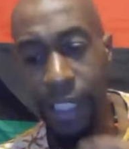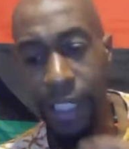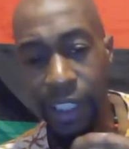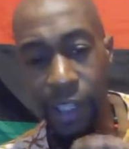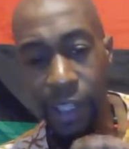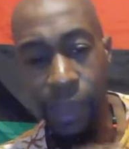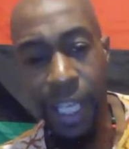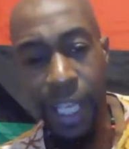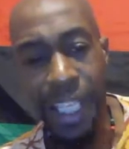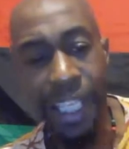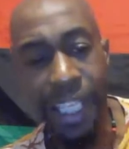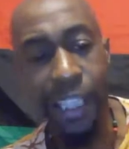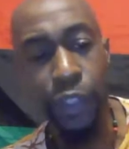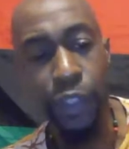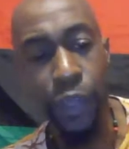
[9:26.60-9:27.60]
so that he
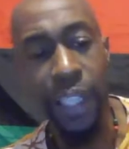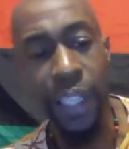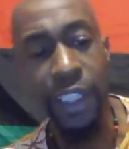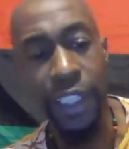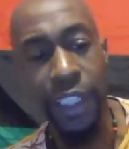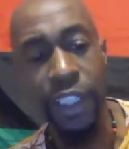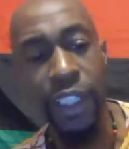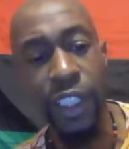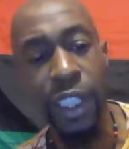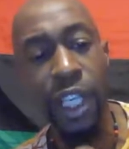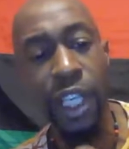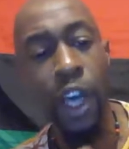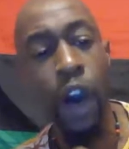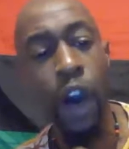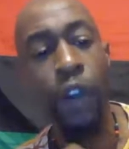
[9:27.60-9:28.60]
could transition
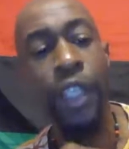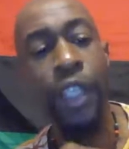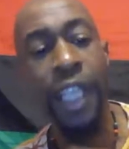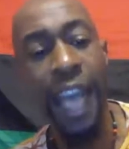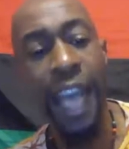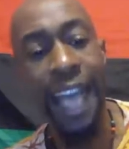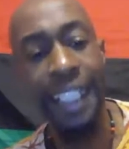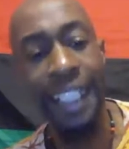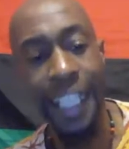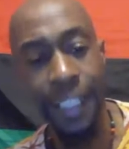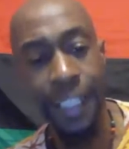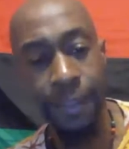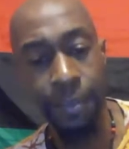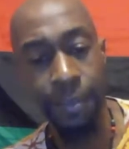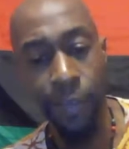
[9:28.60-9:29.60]
on the continent
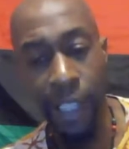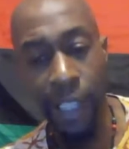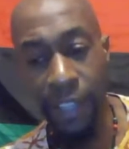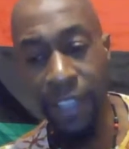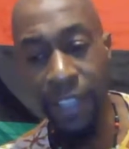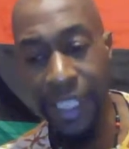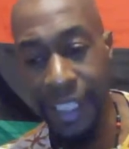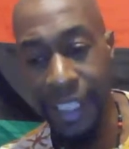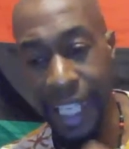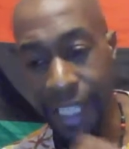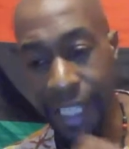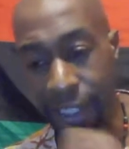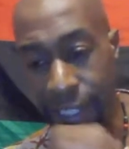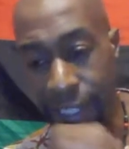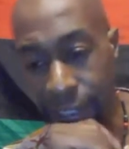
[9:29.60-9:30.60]
of his
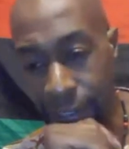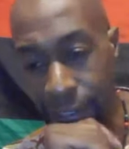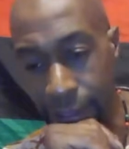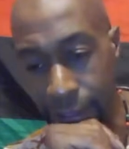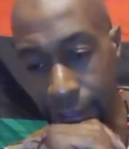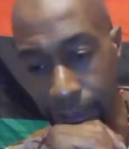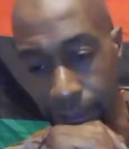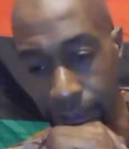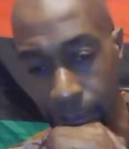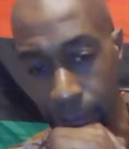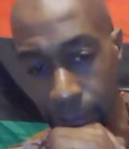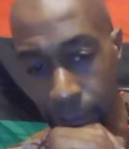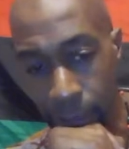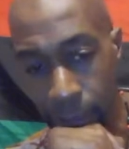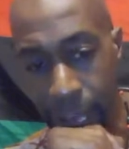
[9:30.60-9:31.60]
ancestors,
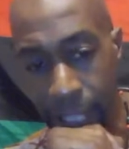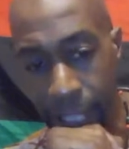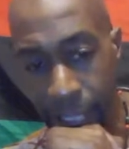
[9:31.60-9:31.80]
right?